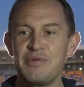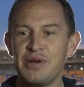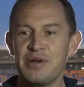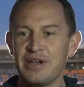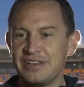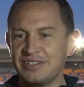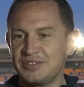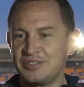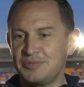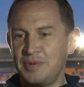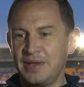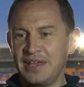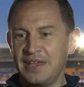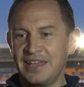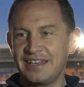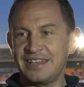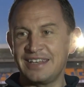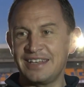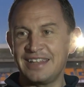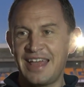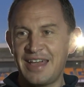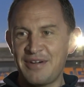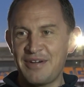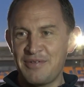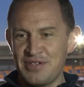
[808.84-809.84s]
We're going to speak into
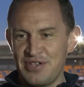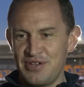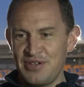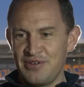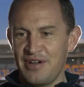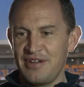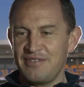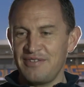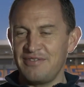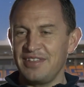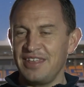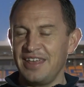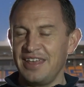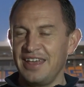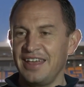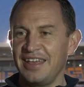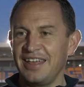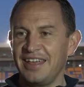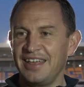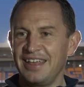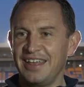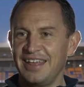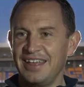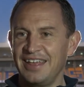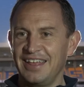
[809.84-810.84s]
that when you're over
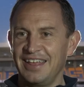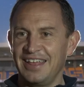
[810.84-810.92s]
there.